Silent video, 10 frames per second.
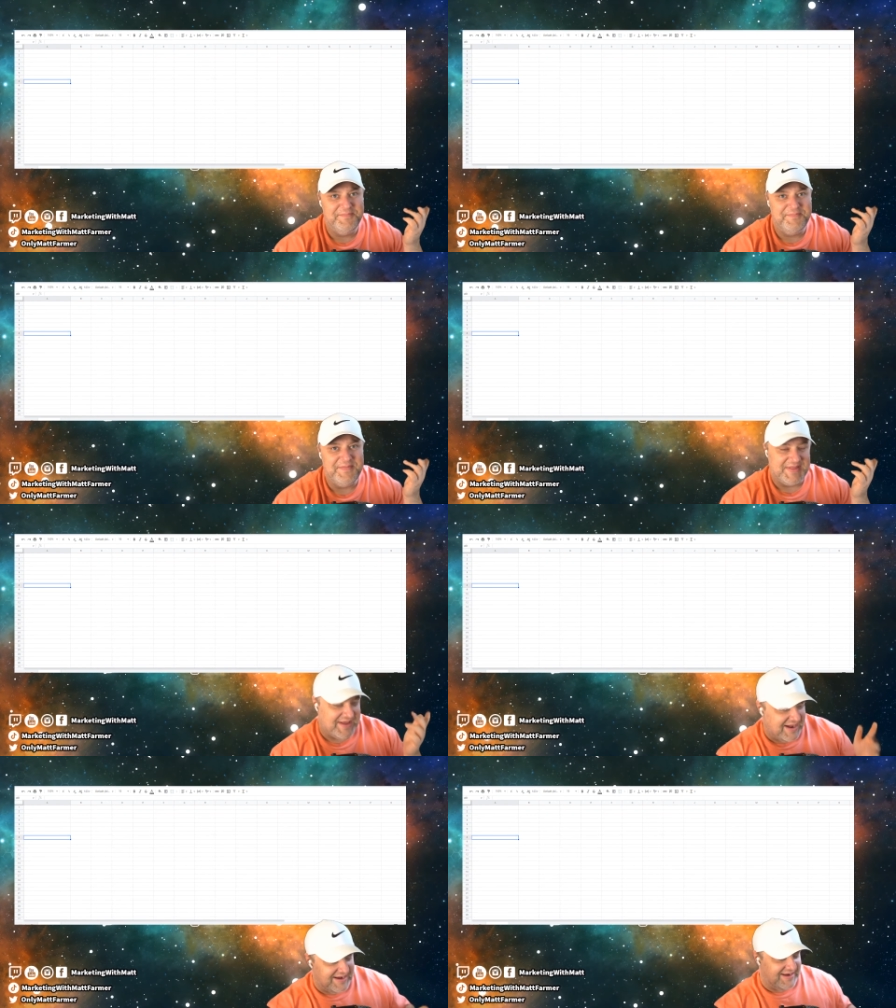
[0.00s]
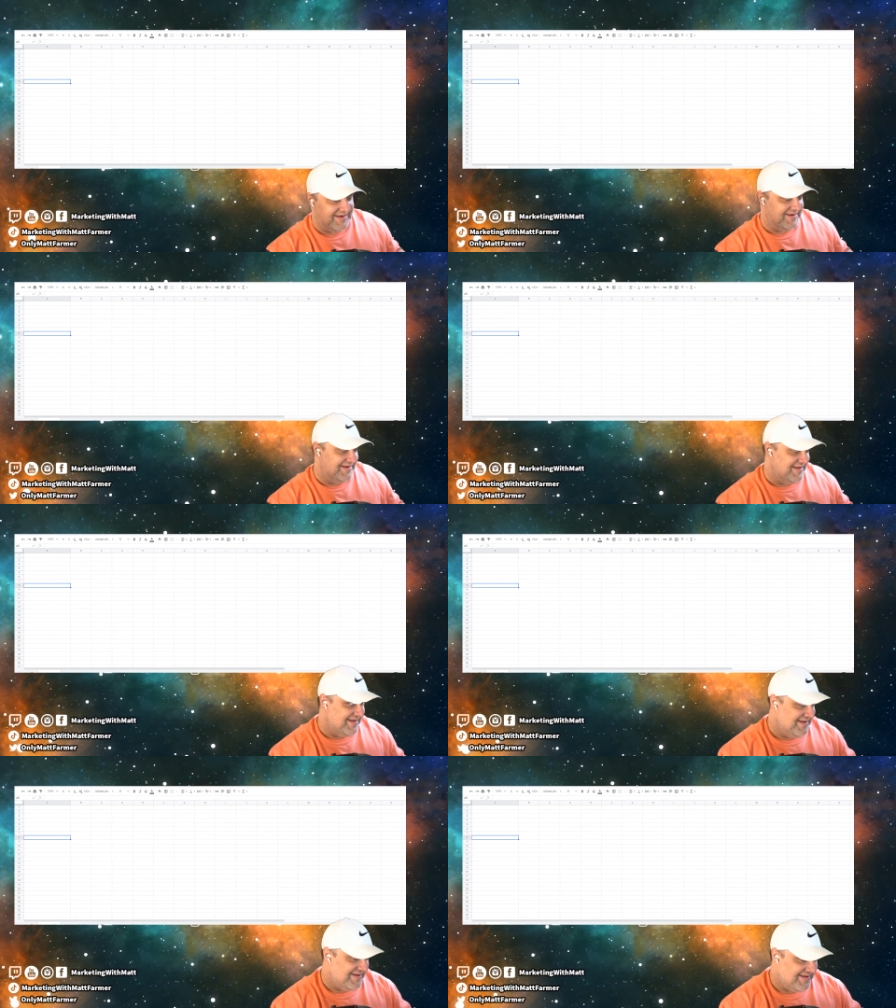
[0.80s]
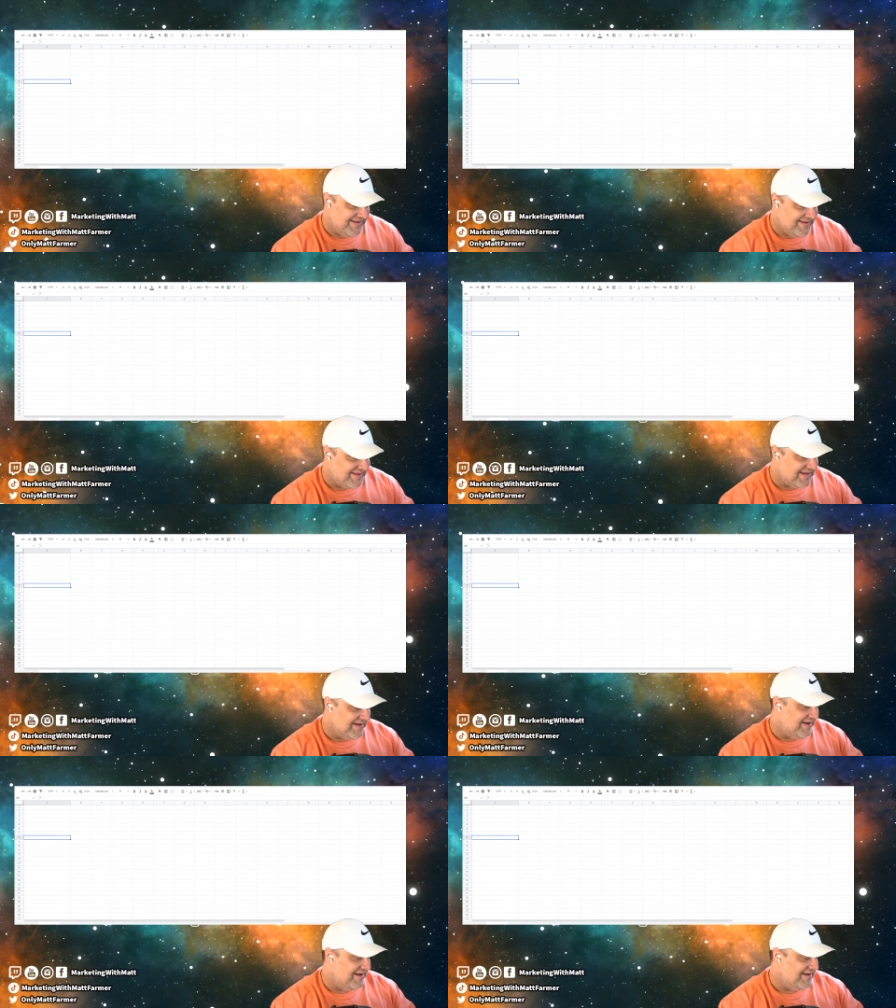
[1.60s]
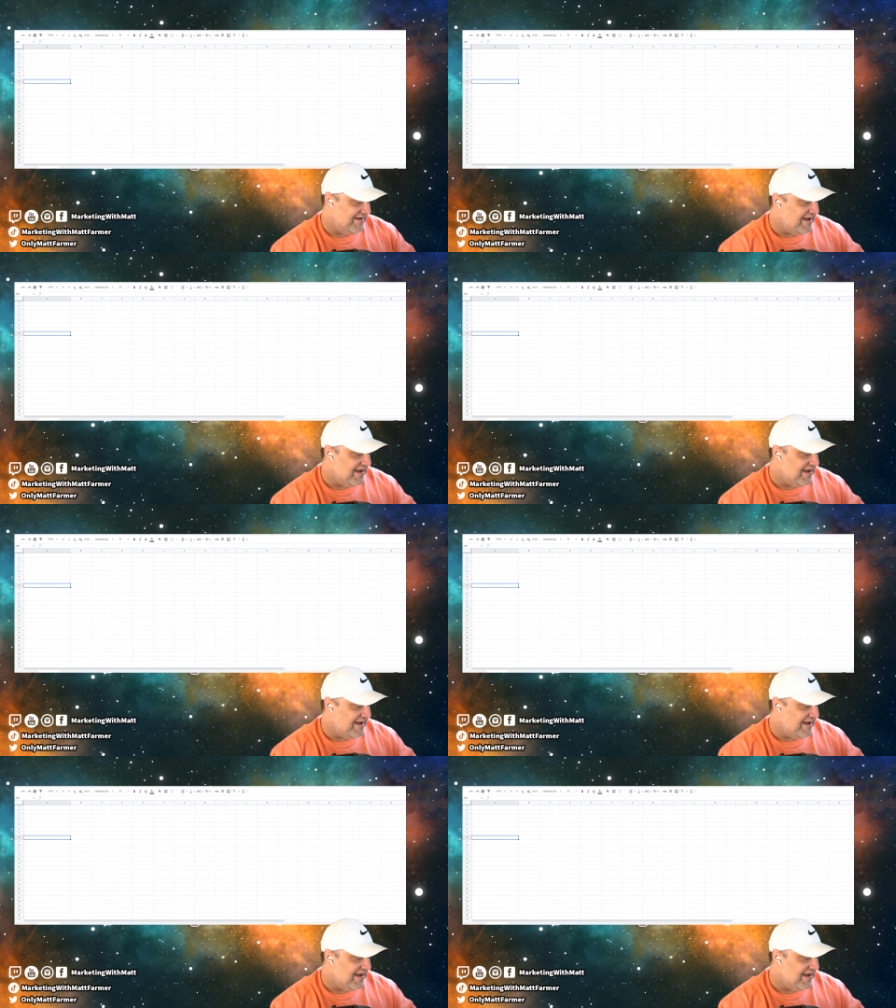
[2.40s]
Poseidon. God,